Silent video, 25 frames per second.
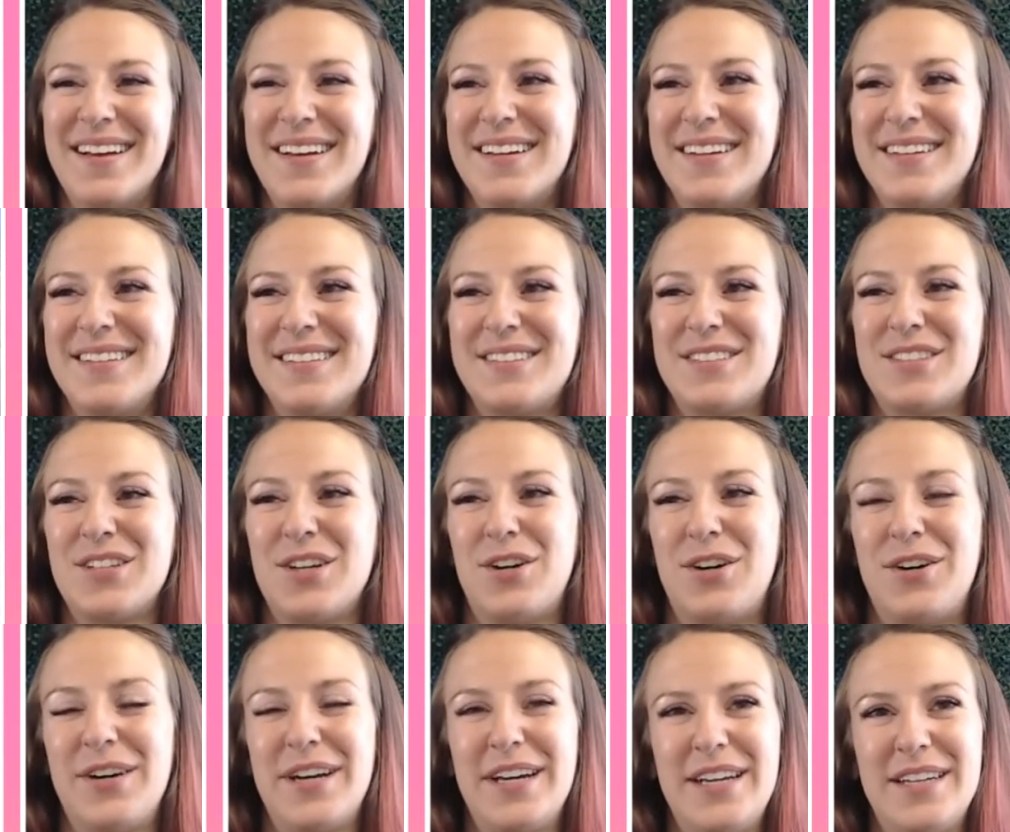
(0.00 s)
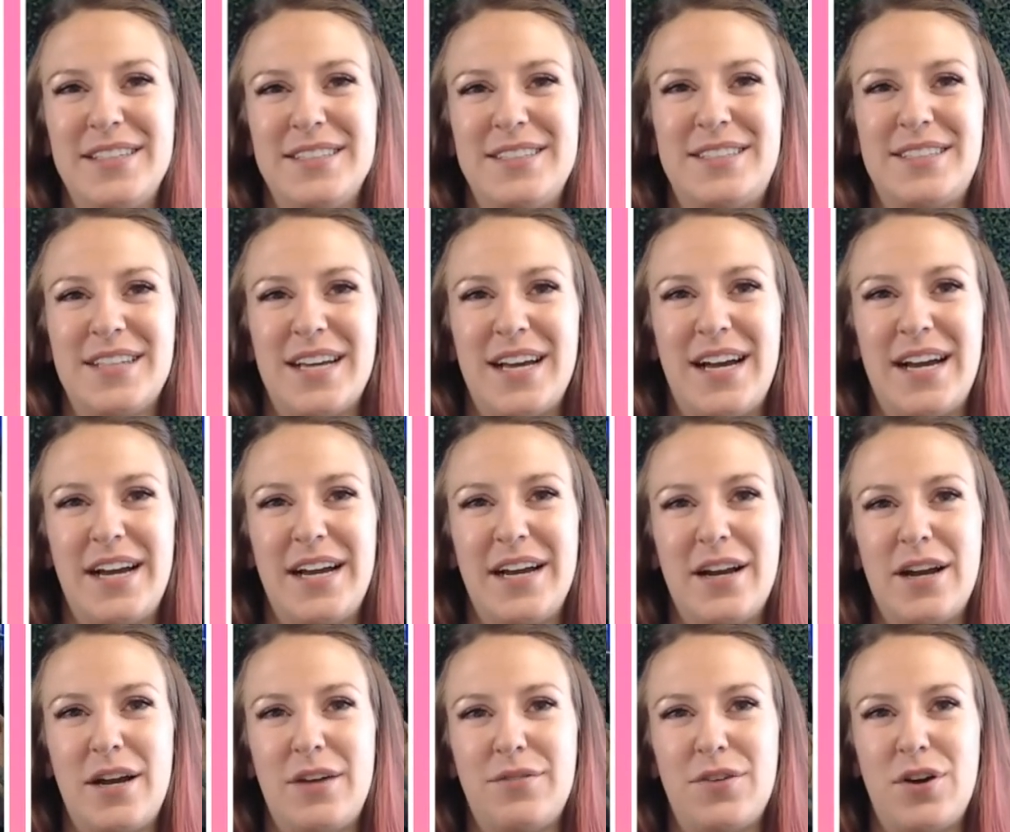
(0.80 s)
So
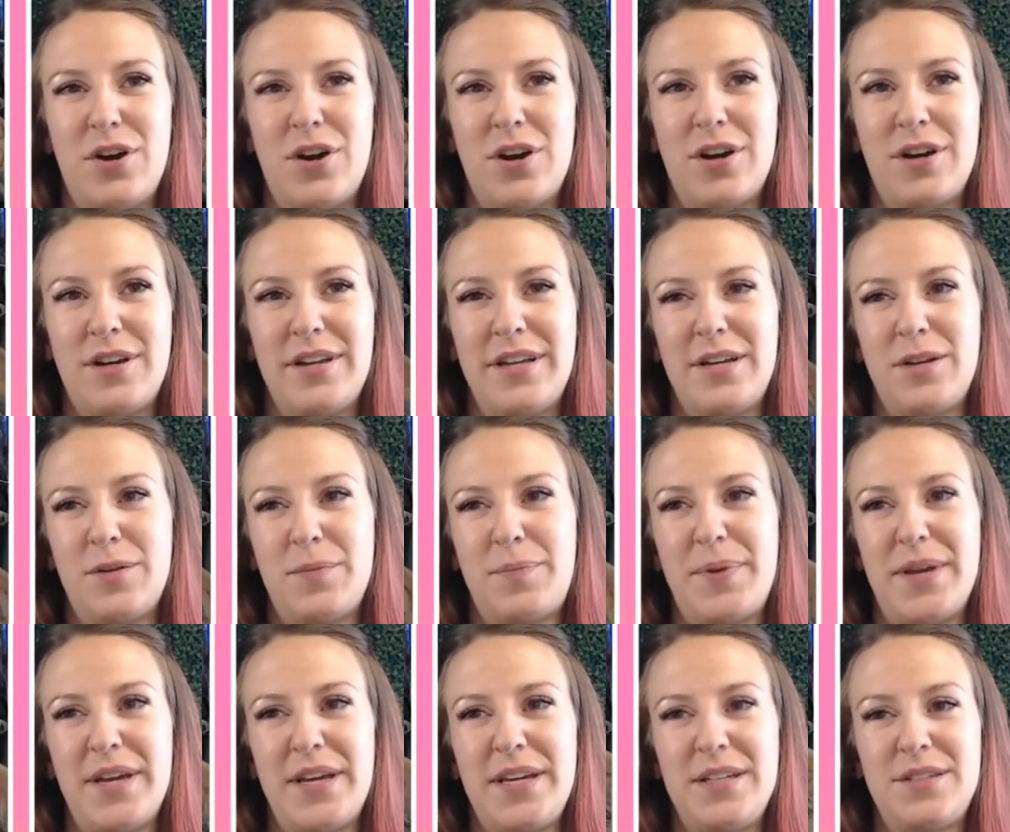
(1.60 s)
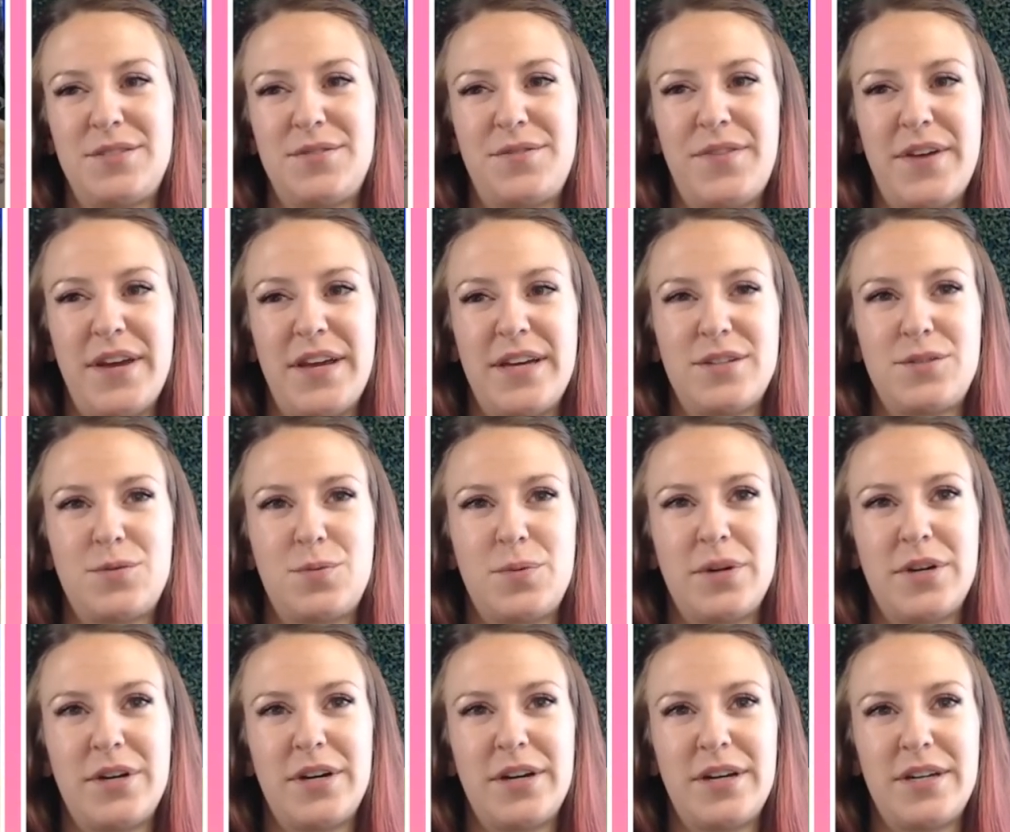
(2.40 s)
inside of our little piggy's face,
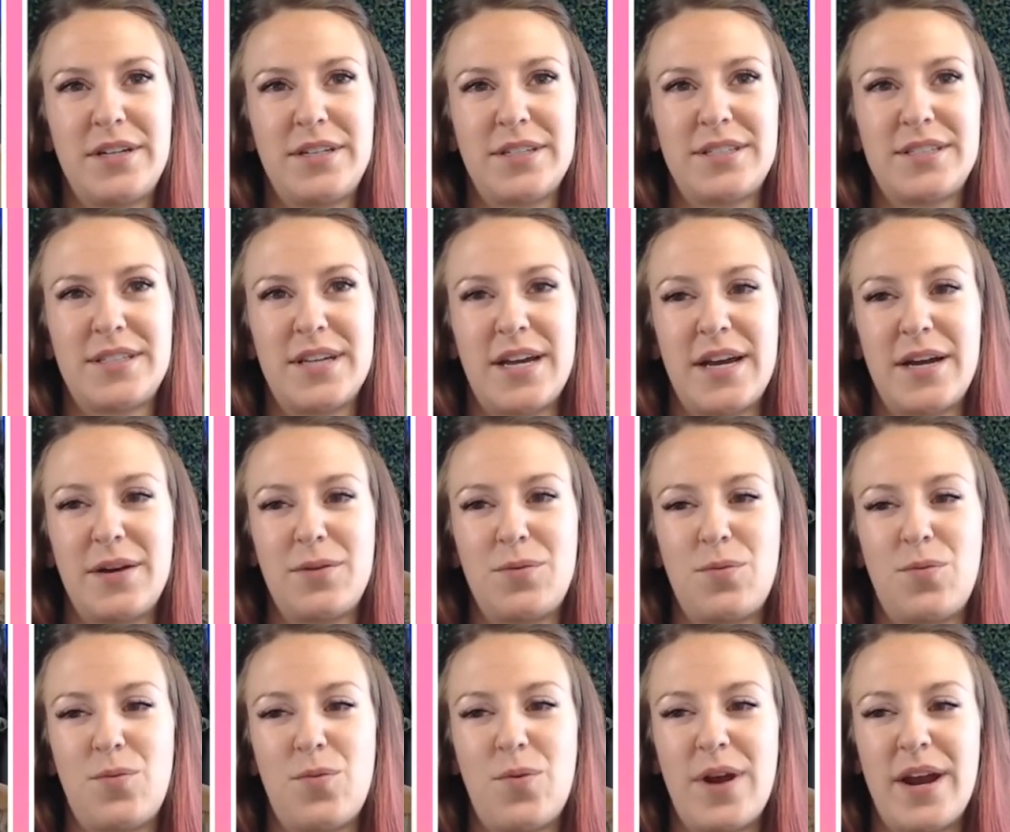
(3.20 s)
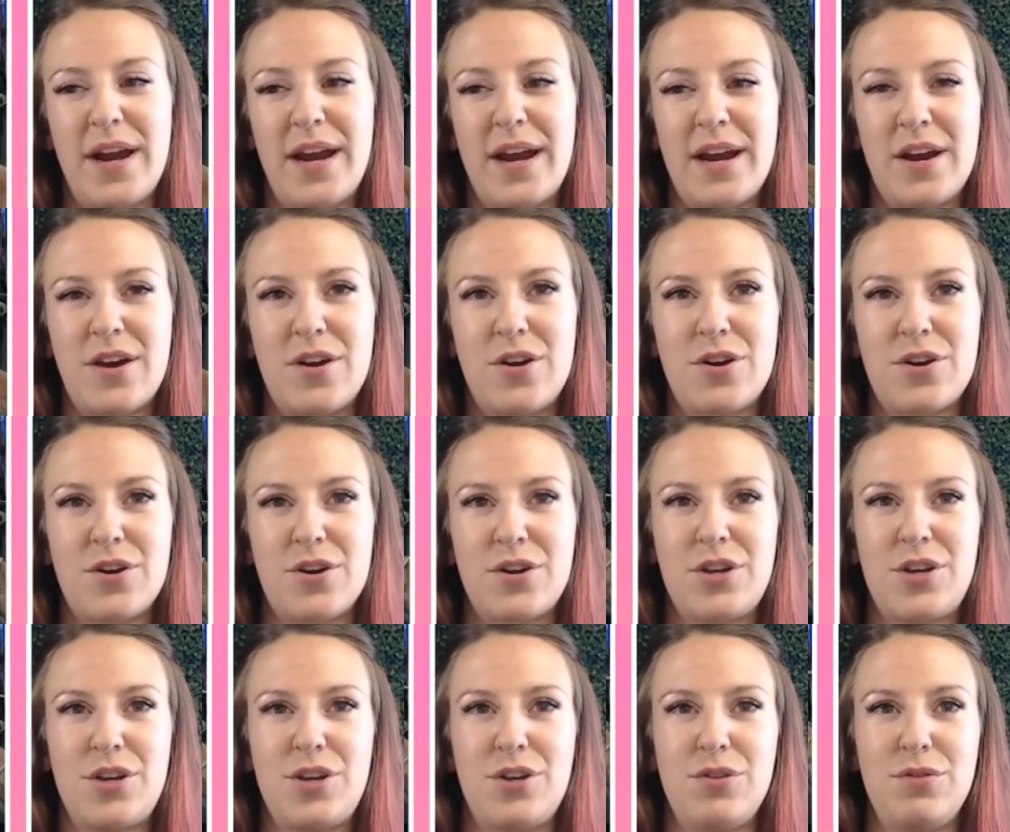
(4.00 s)
we're going to decide where her
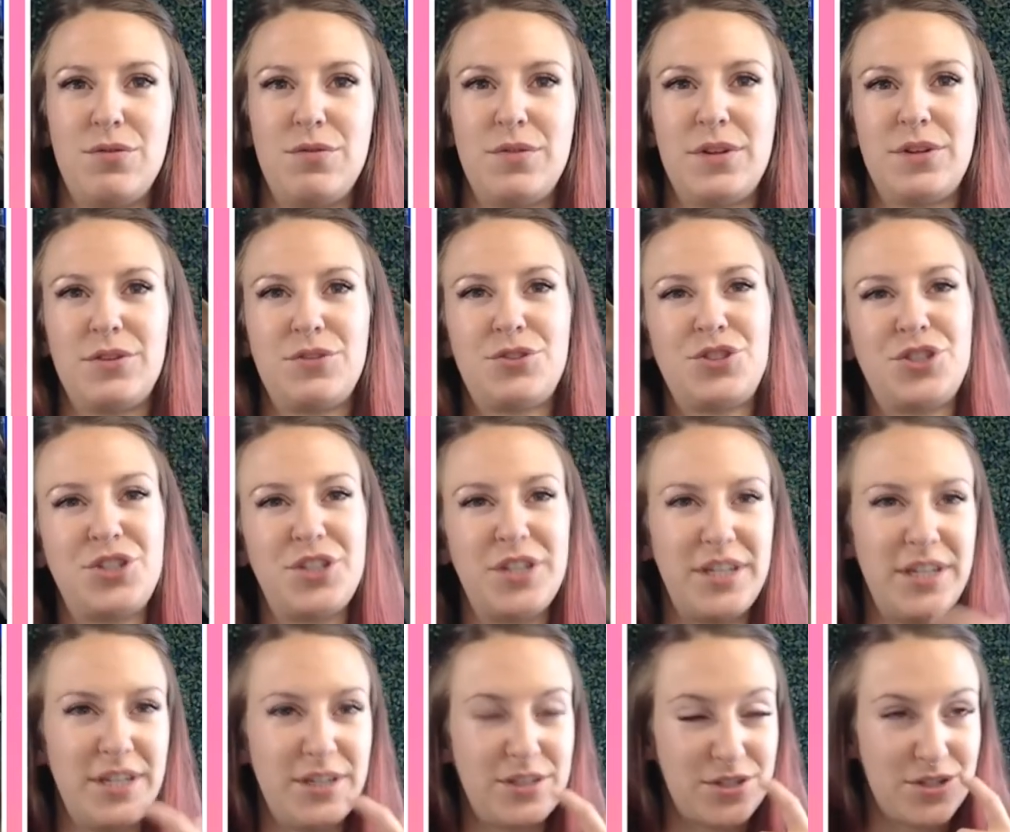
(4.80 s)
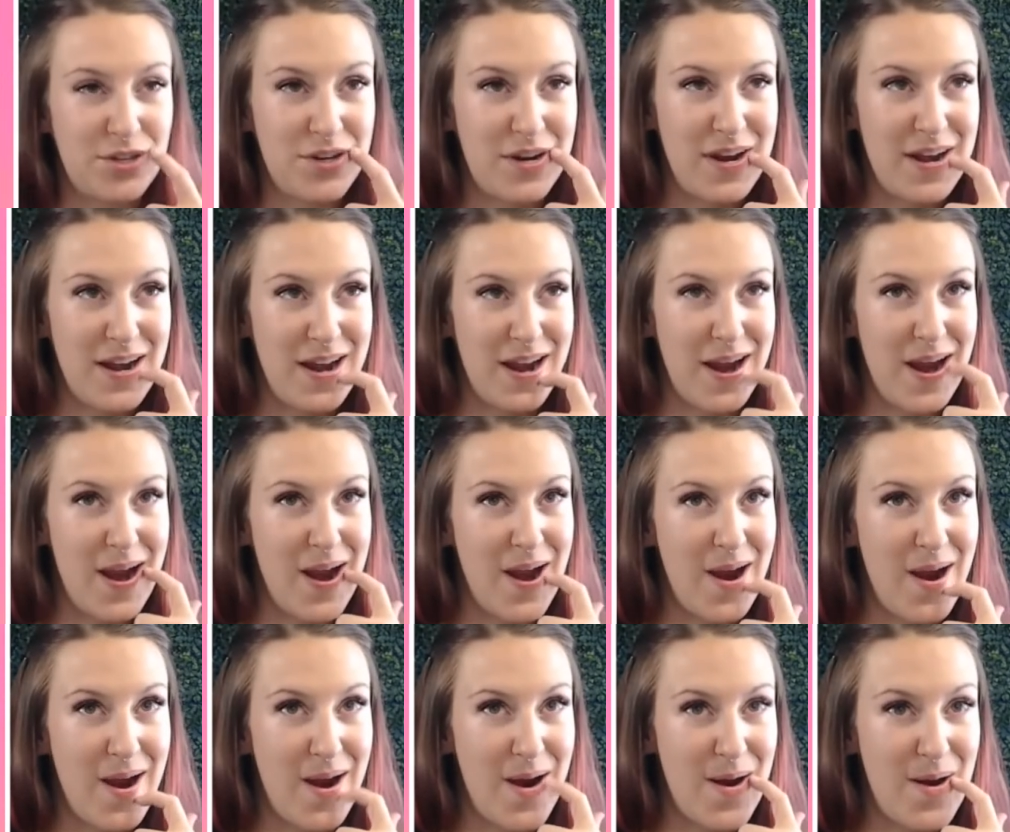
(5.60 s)
cute little cheeks are going to
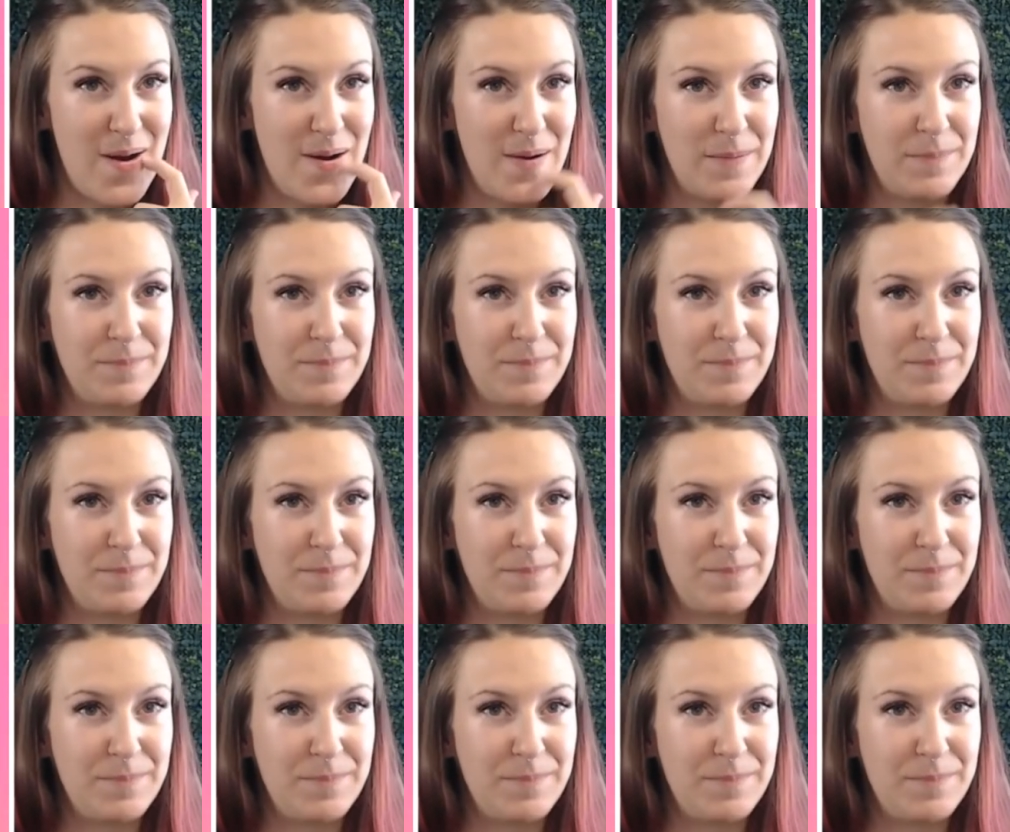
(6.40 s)
go.